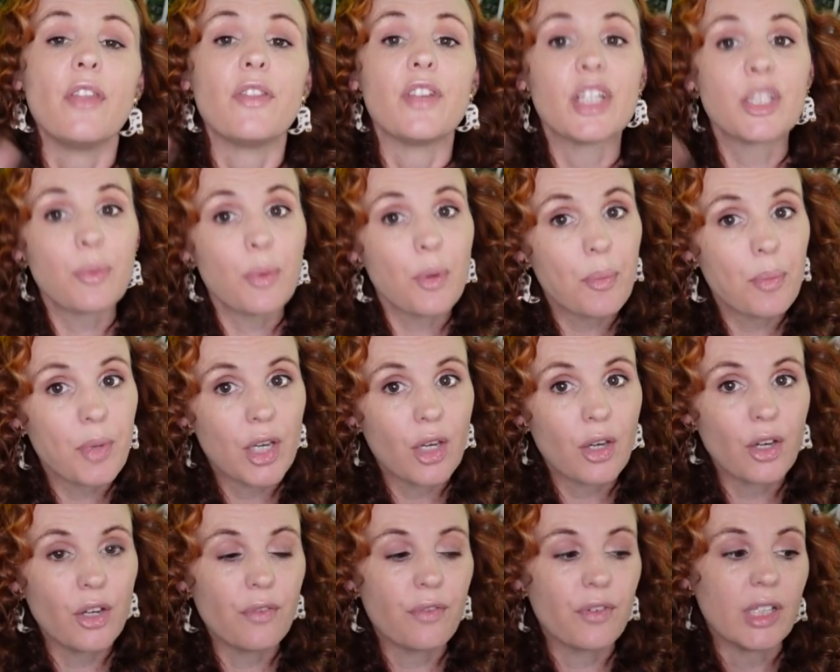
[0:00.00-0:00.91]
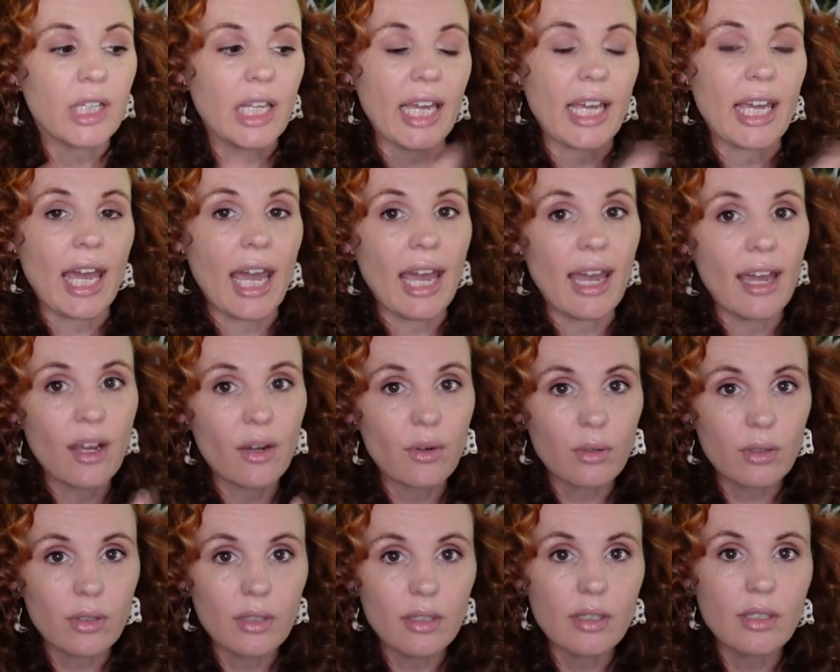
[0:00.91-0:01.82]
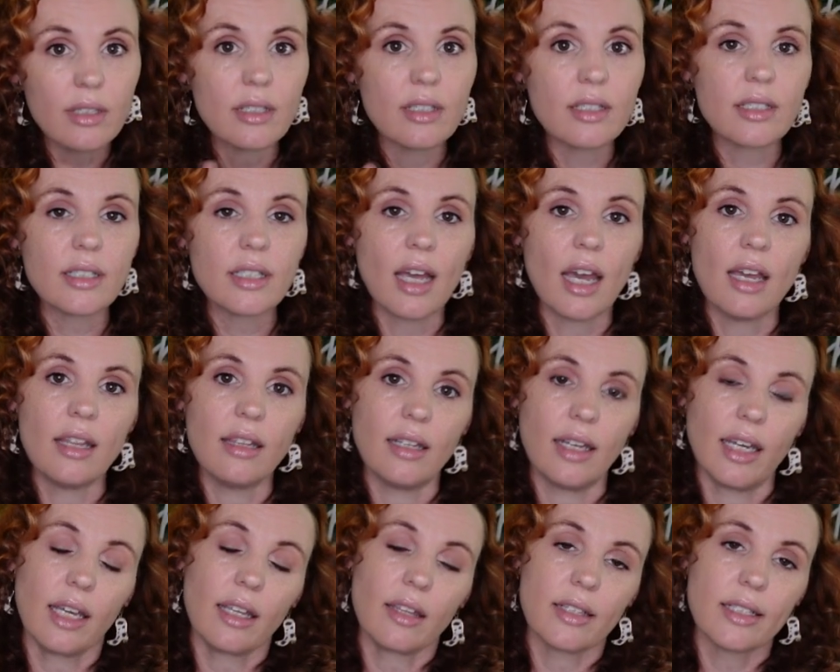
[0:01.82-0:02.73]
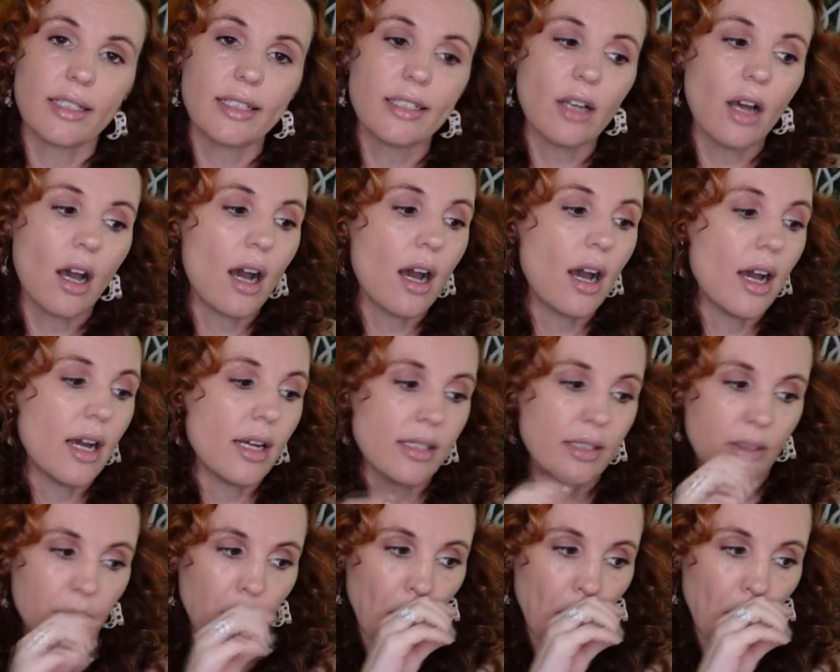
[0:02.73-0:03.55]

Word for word: this would be good for like egg rolls and like the sauce